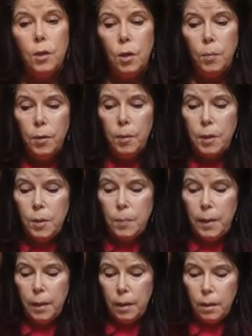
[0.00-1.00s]
So you're pretty much
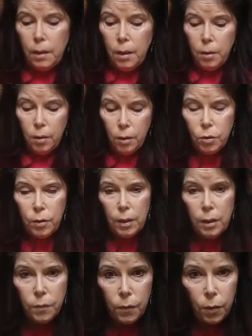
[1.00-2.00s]
making an iron-on
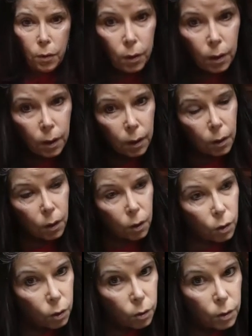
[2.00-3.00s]
transfer
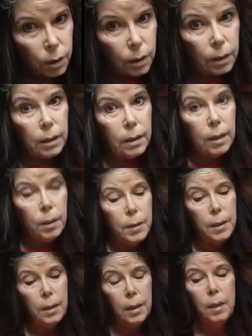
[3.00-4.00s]
using the steam
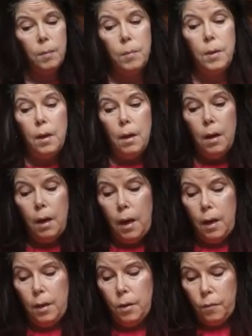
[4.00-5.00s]
seam
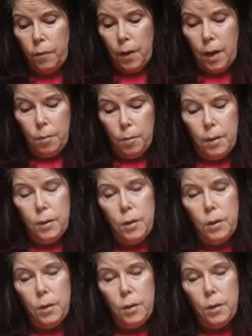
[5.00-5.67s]
and your fabric.